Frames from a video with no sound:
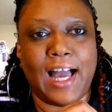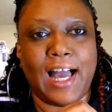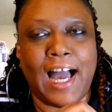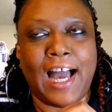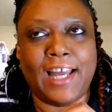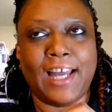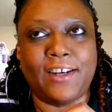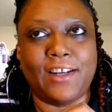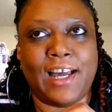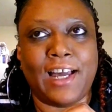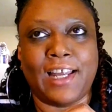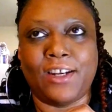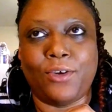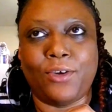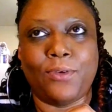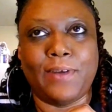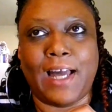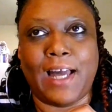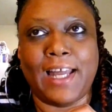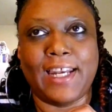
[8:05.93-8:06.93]
I
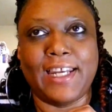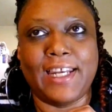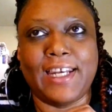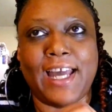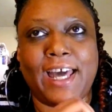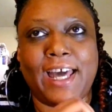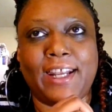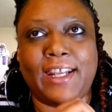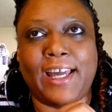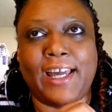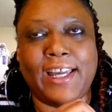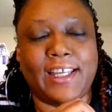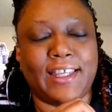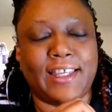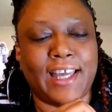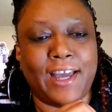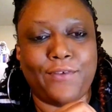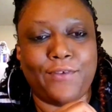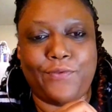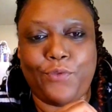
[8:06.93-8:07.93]
did not like
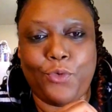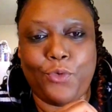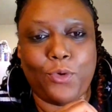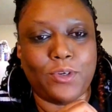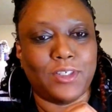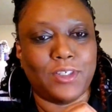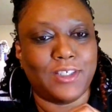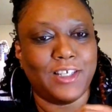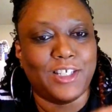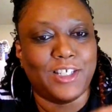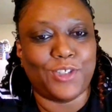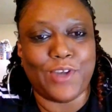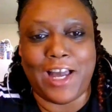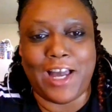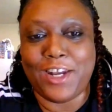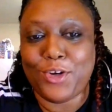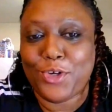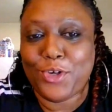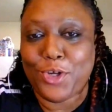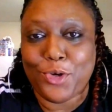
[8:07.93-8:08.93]
that 464. I
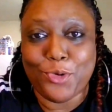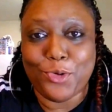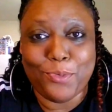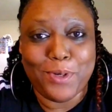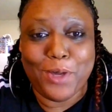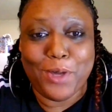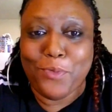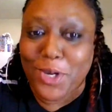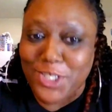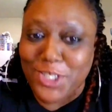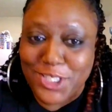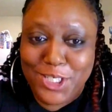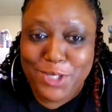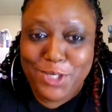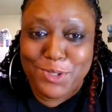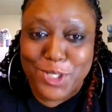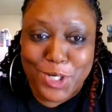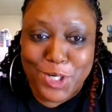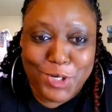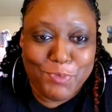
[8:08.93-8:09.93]
know y'all gonna be like, why she
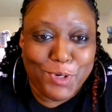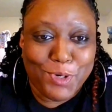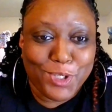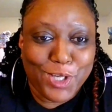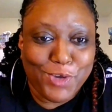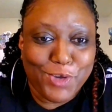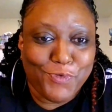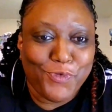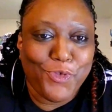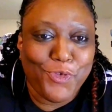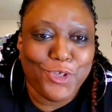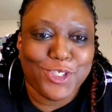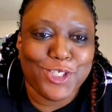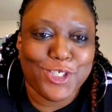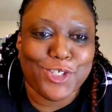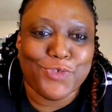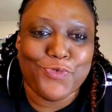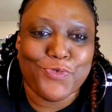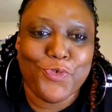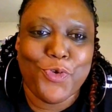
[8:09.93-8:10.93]
keep talking about that
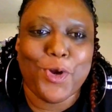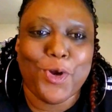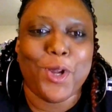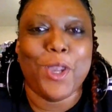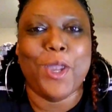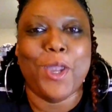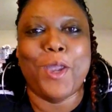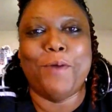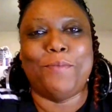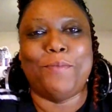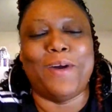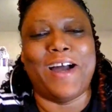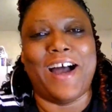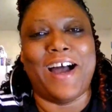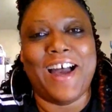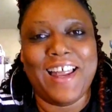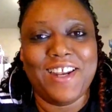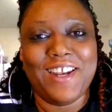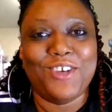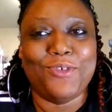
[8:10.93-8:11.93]
464? But
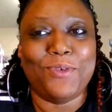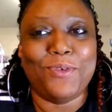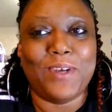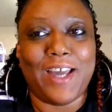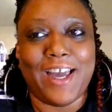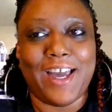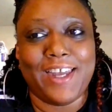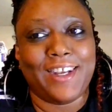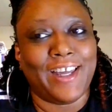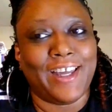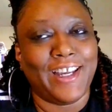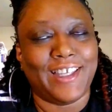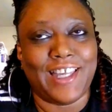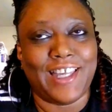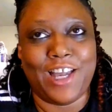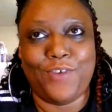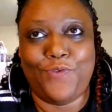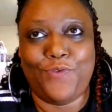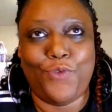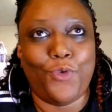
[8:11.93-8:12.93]
I do not like
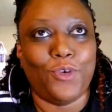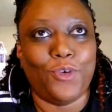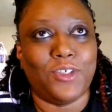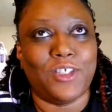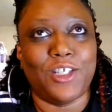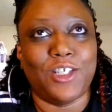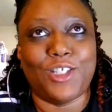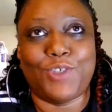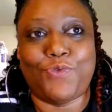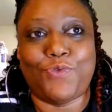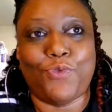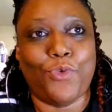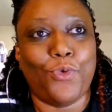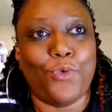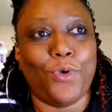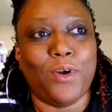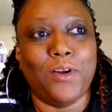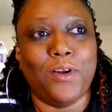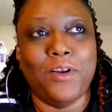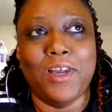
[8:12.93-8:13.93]
that
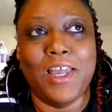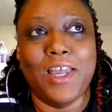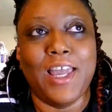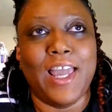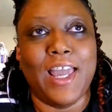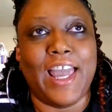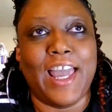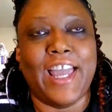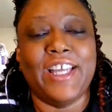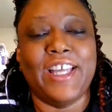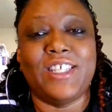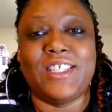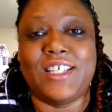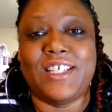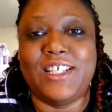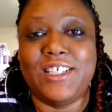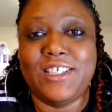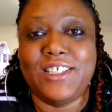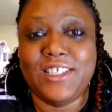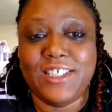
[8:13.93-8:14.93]
464. It's
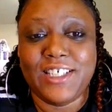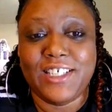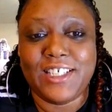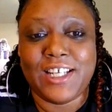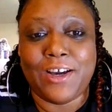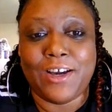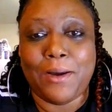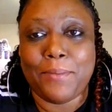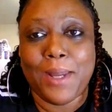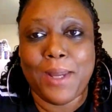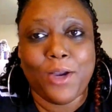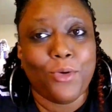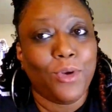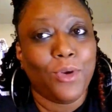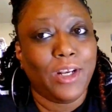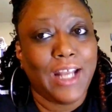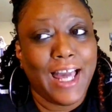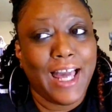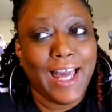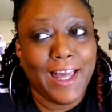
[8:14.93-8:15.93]
good. Now, I'm not
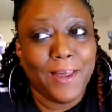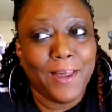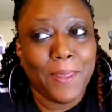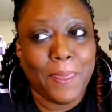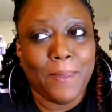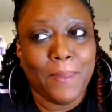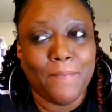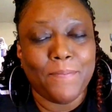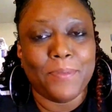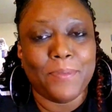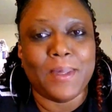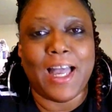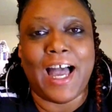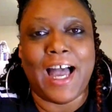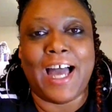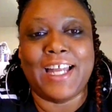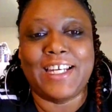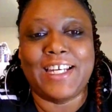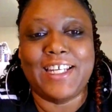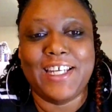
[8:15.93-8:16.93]
gonna lie.
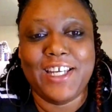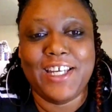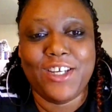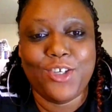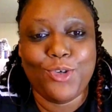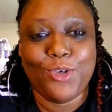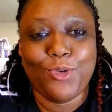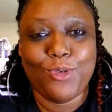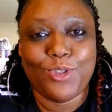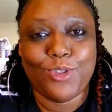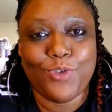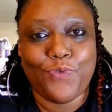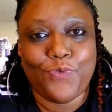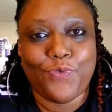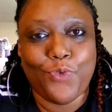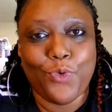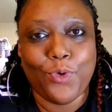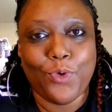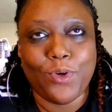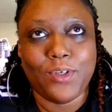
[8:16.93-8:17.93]
I did use the
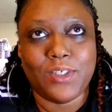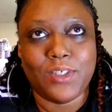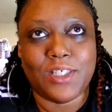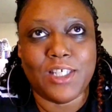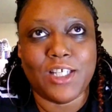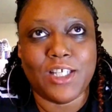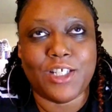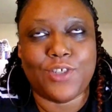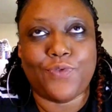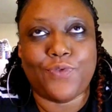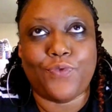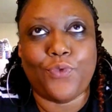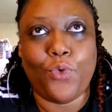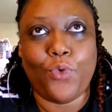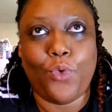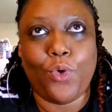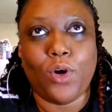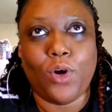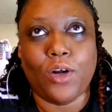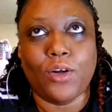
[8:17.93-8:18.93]

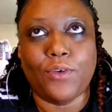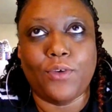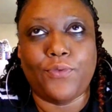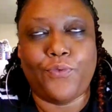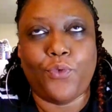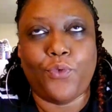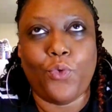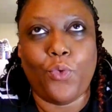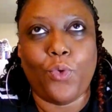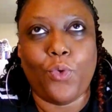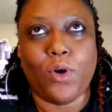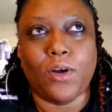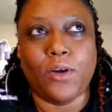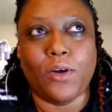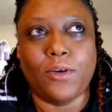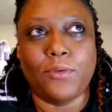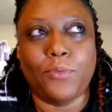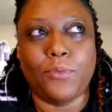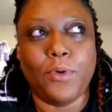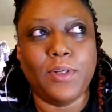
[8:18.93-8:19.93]
464
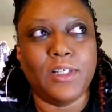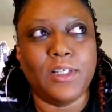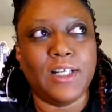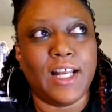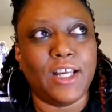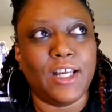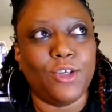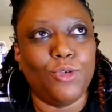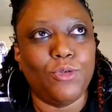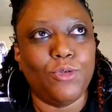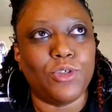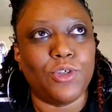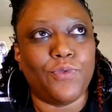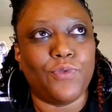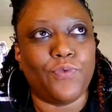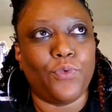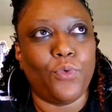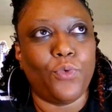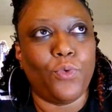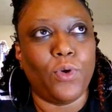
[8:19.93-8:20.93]
for, what did I use it
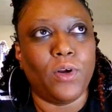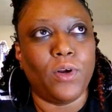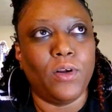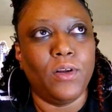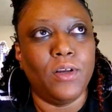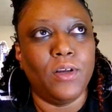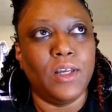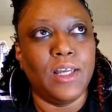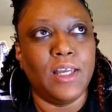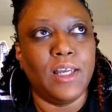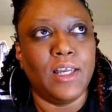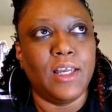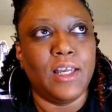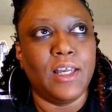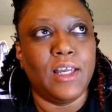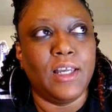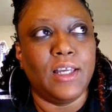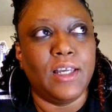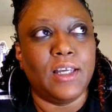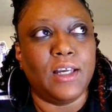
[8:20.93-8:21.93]
for?
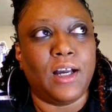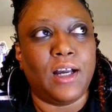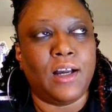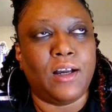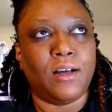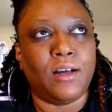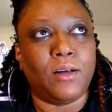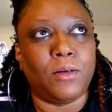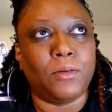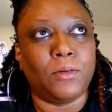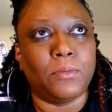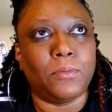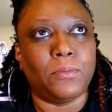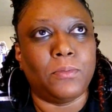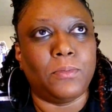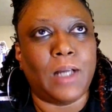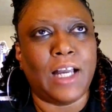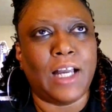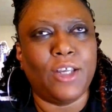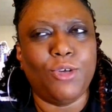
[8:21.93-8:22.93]
I
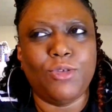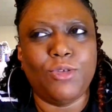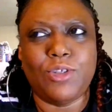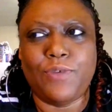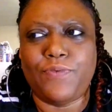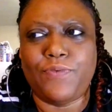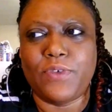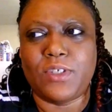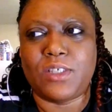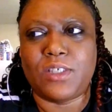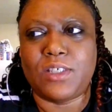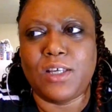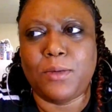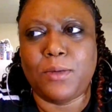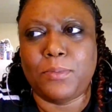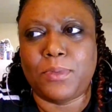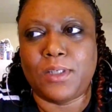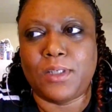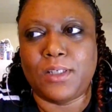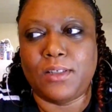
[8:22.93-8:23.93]
used it for
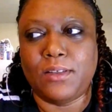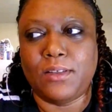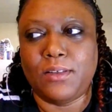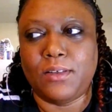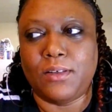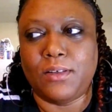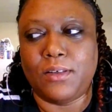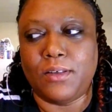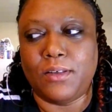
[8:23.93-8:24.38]
something.